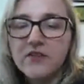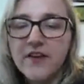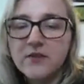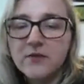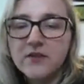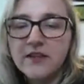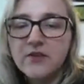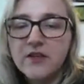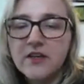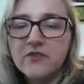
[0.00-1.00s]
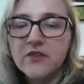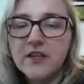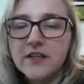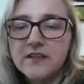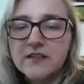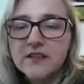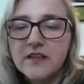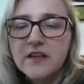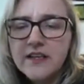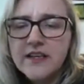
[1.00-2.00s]
effect with diluted acrylics.
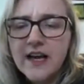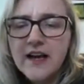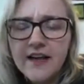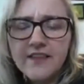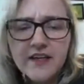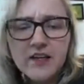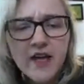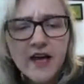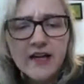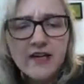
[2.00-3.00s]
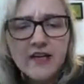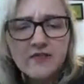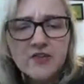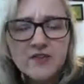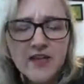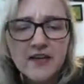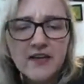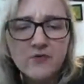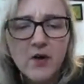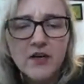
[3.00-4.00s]
Yeah, I think you can if you just add
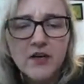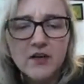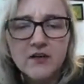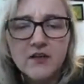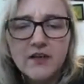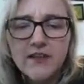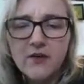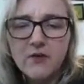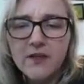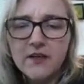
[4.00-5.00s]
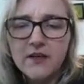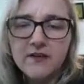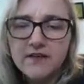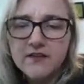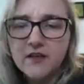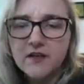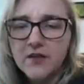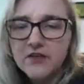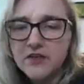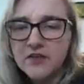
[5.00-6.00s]
enough water. That would be, that's a good
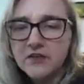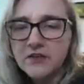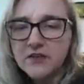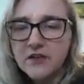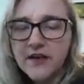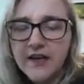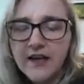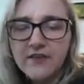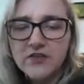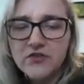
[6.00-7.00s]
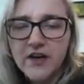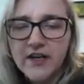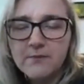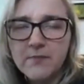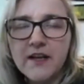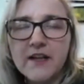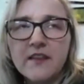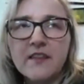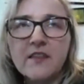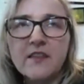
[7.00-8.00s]
question. I haven't tried it, but
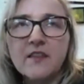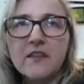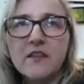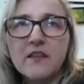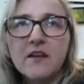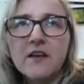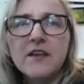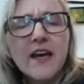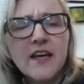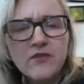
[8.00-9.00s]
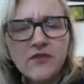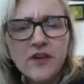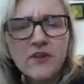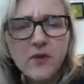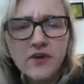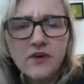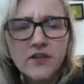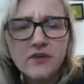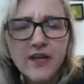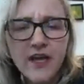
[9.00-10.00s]
I, yeah, if you have enough water
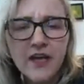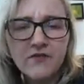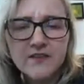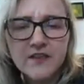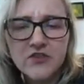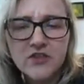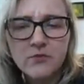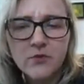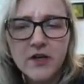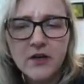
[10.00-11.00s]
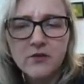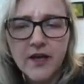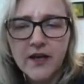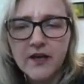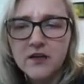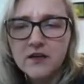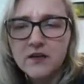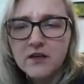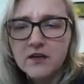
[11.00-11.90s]
on your canvas, it should work out okay.